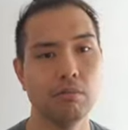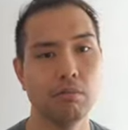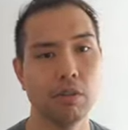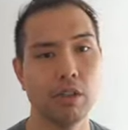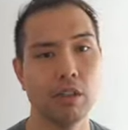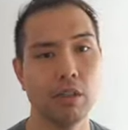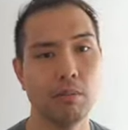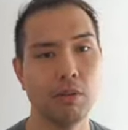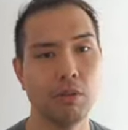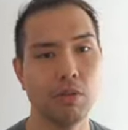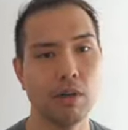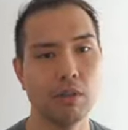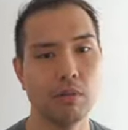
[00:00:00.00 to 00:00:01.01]
Uh, let me
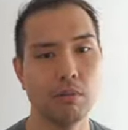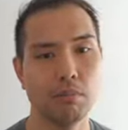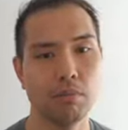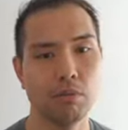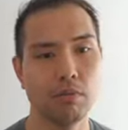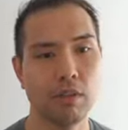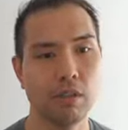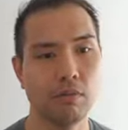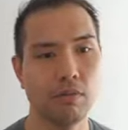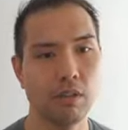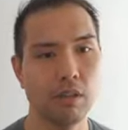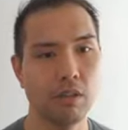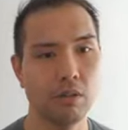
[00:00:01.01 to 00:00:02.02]
know how to improve these
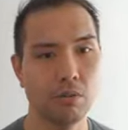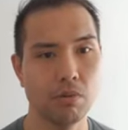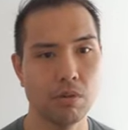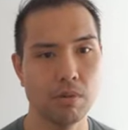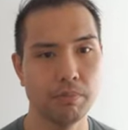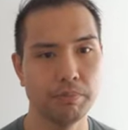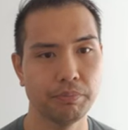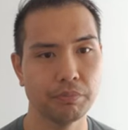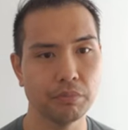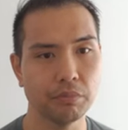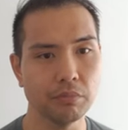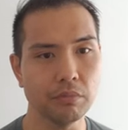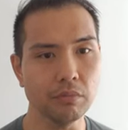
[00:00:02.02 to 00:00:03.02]
videos.
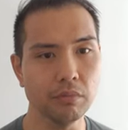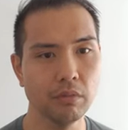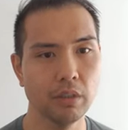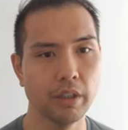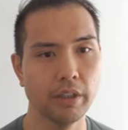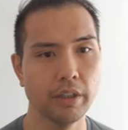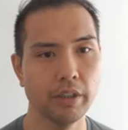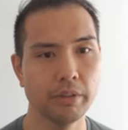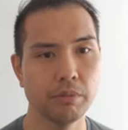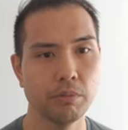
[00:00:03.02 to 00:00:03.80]
And